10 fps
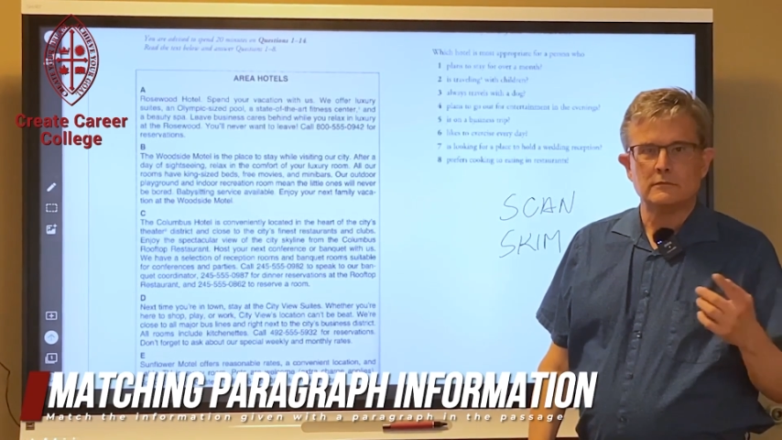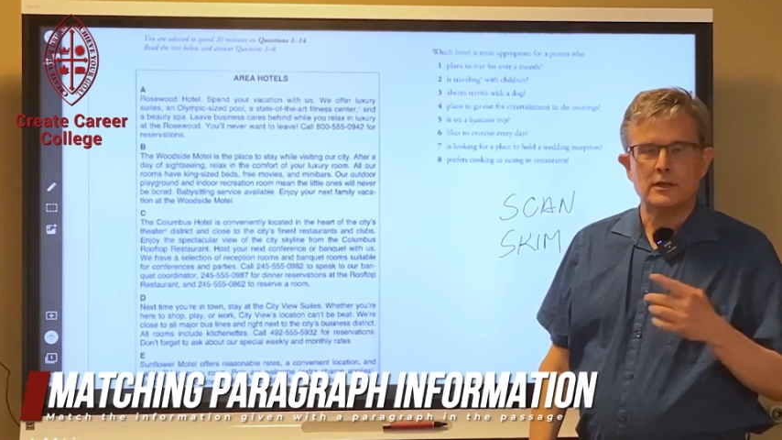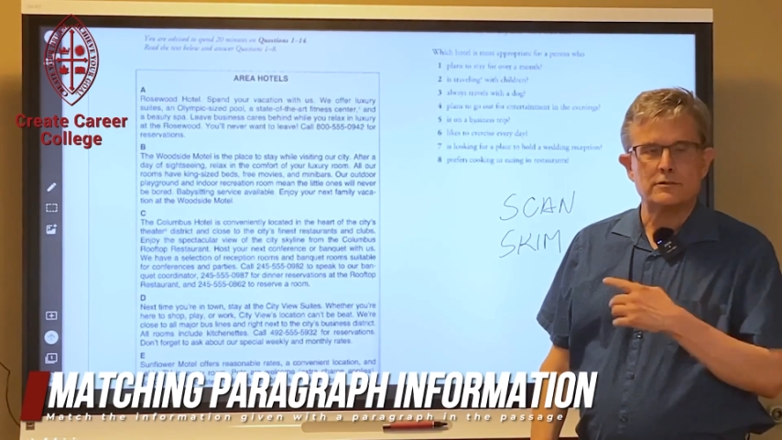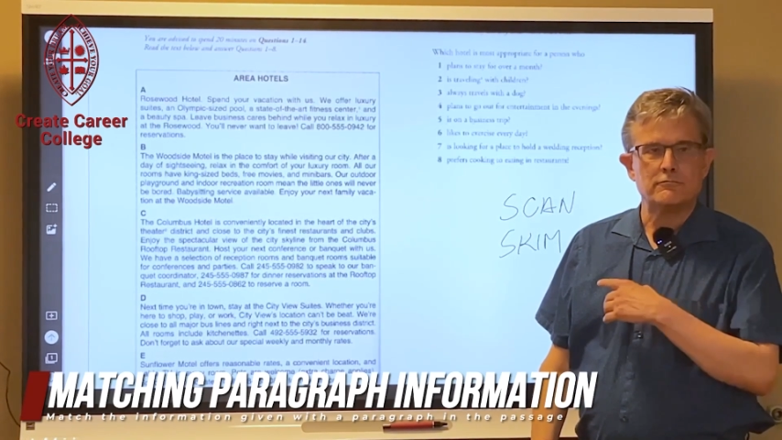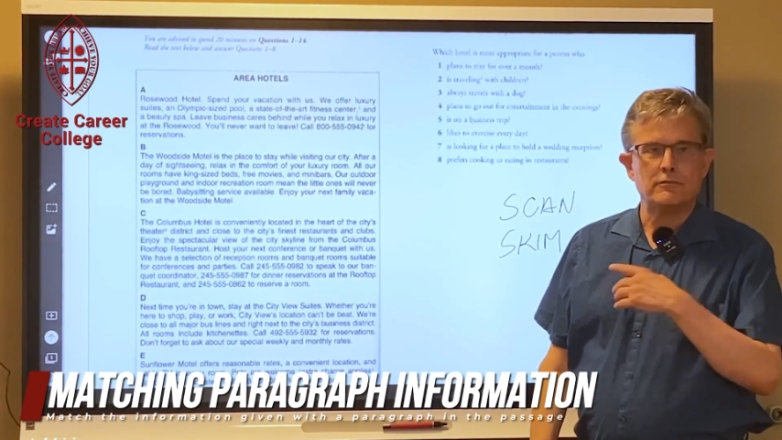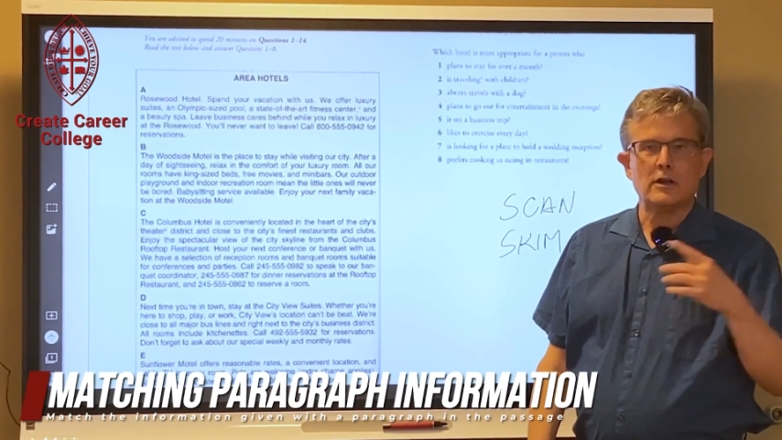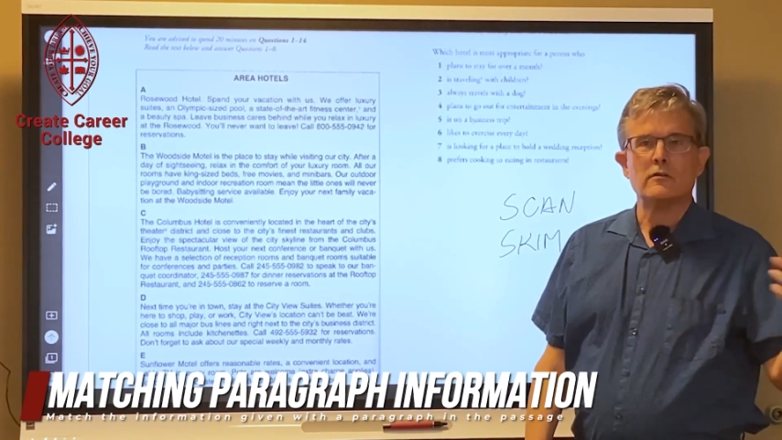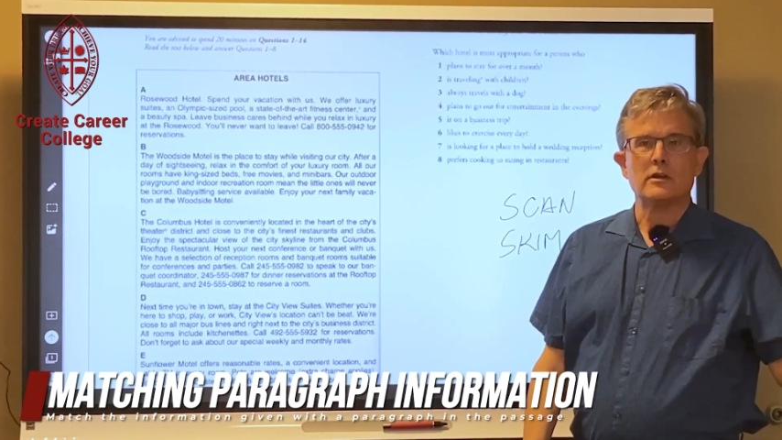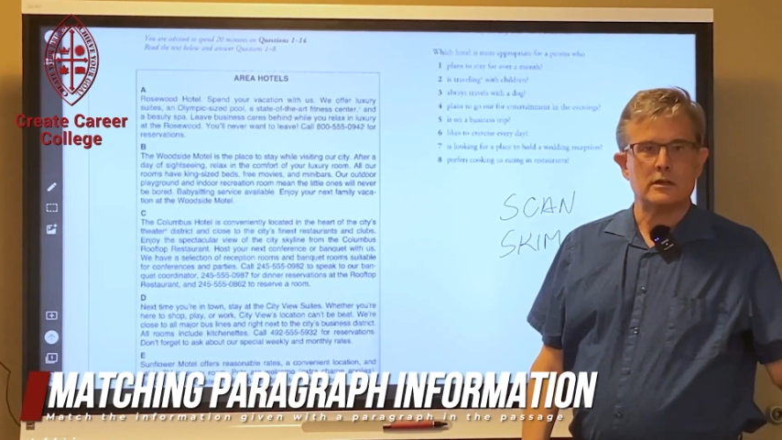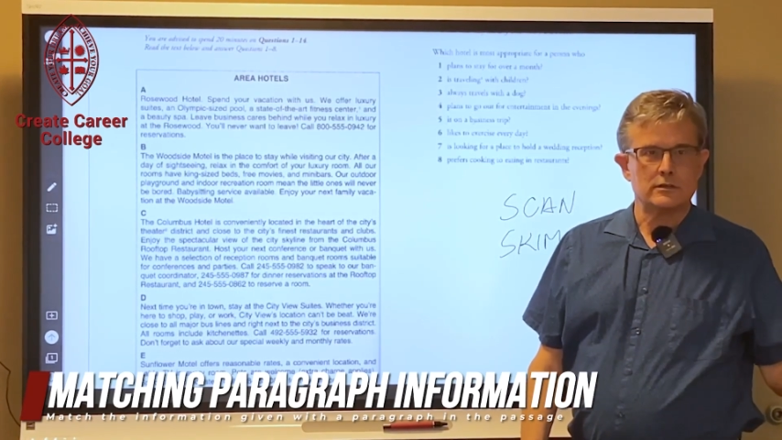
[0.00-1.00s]
it's
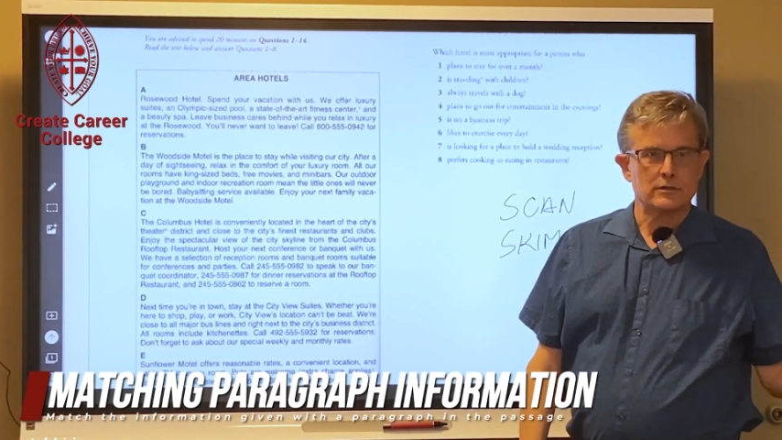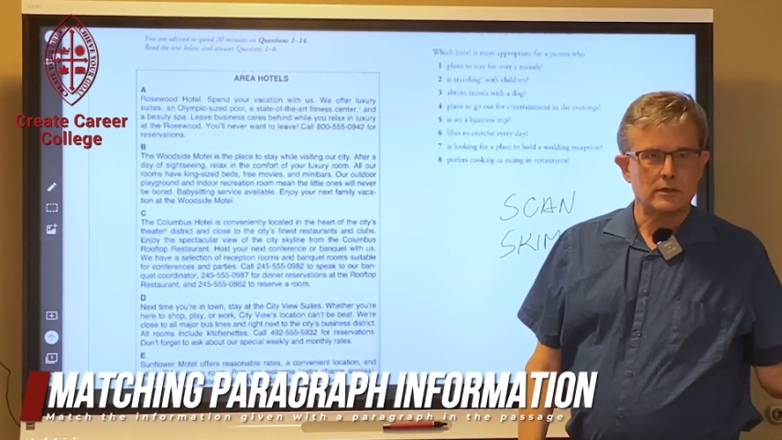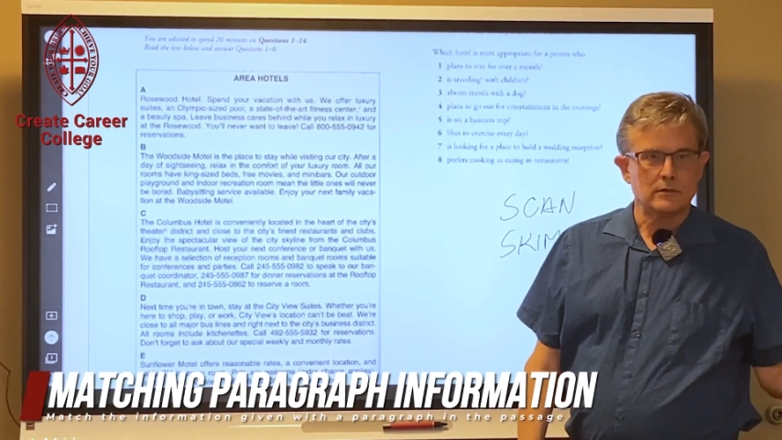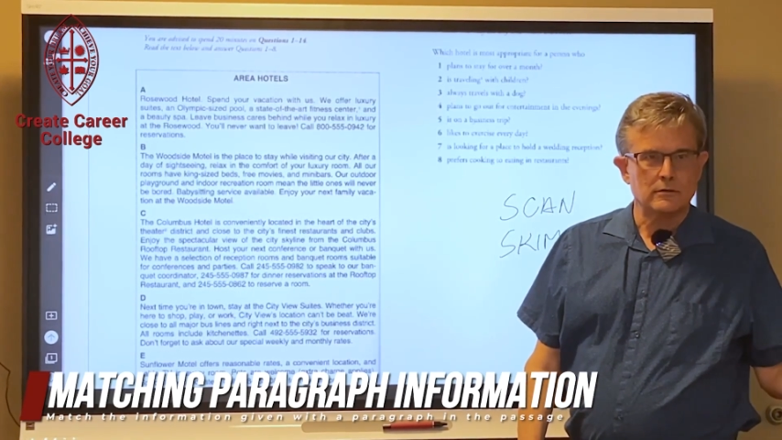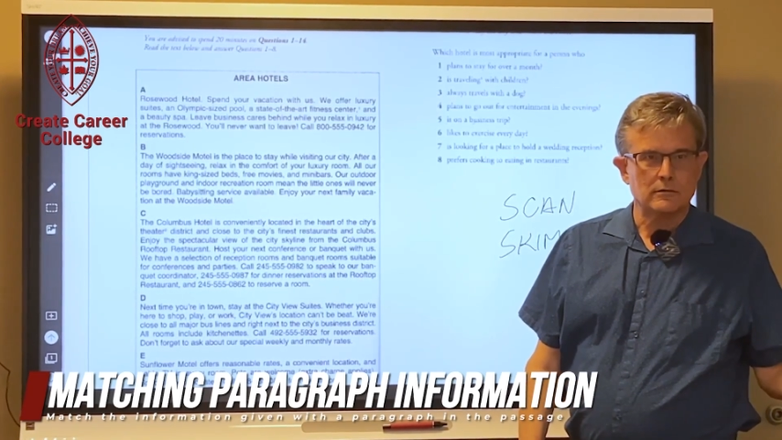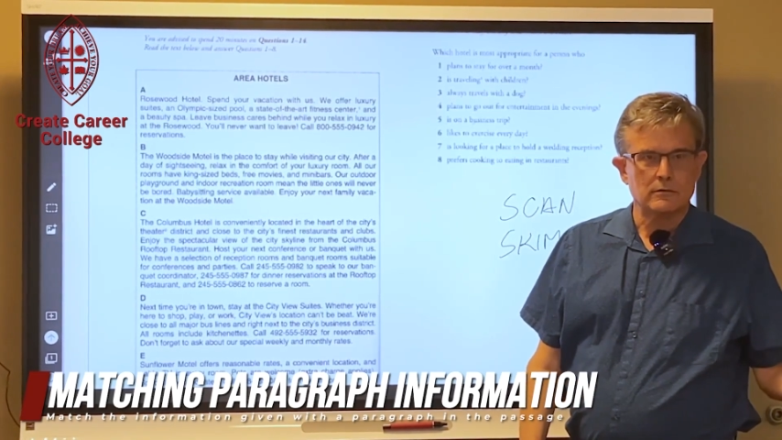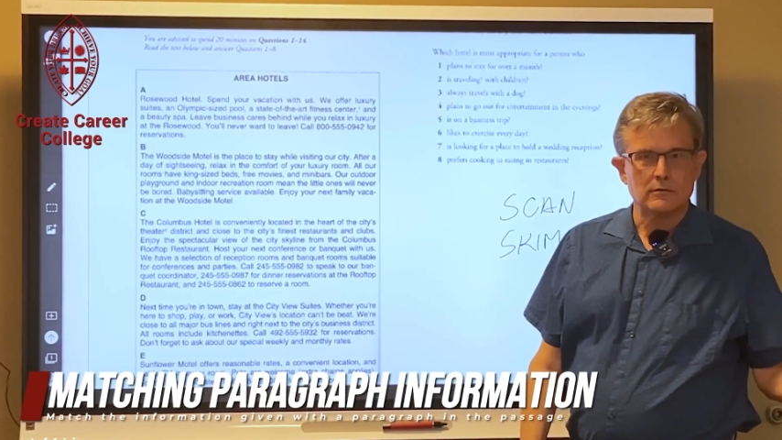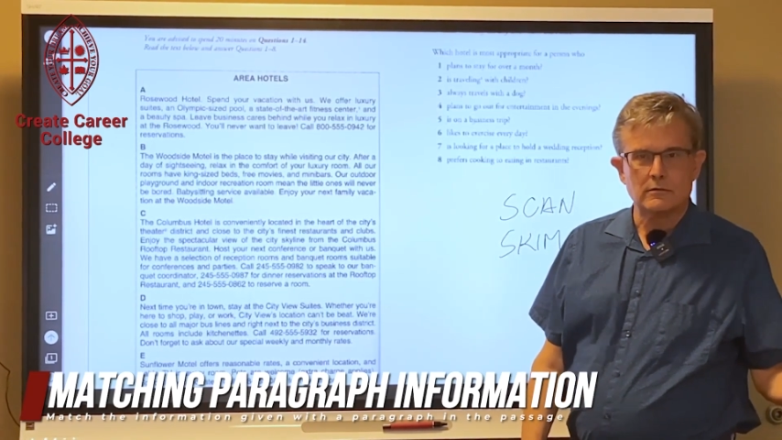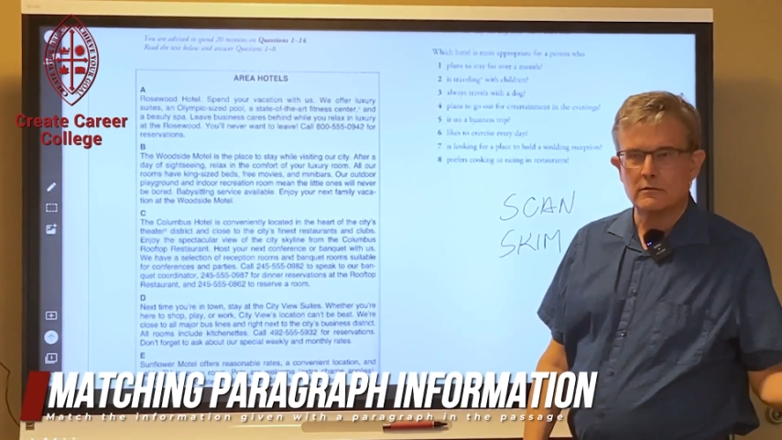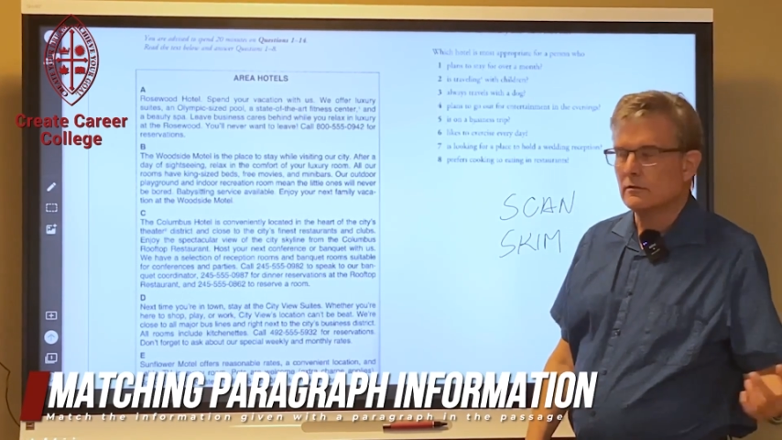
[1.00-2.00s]
very easy
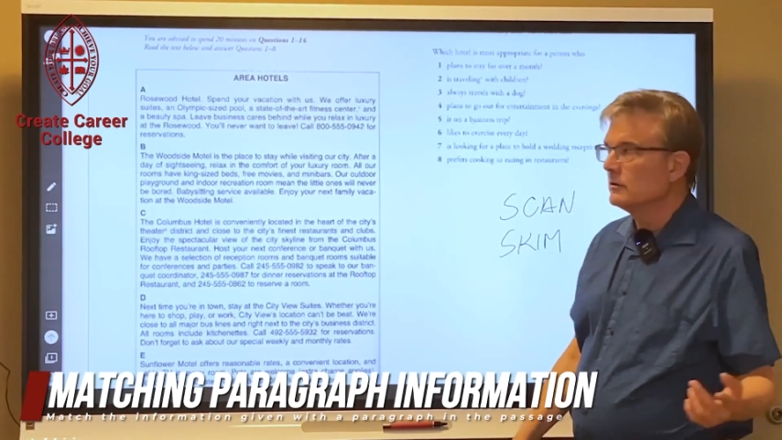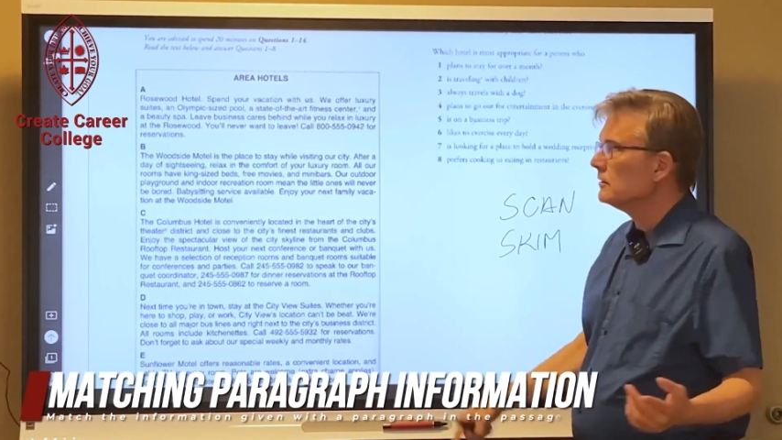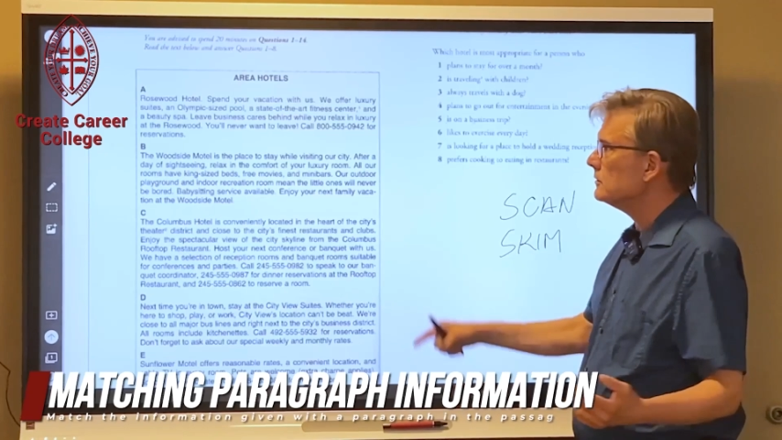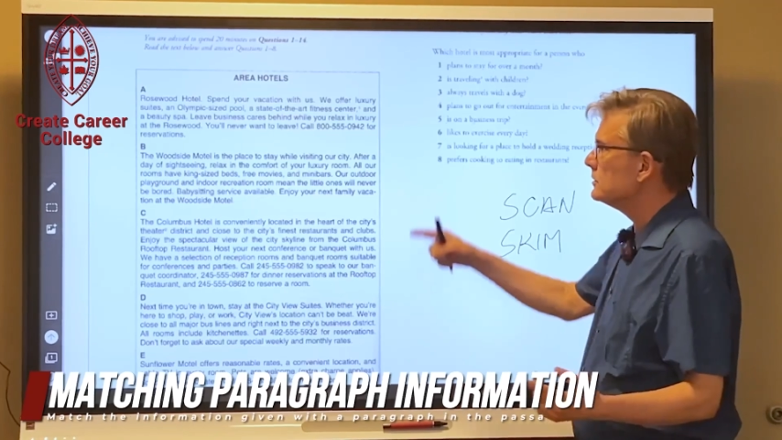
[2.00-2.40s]
to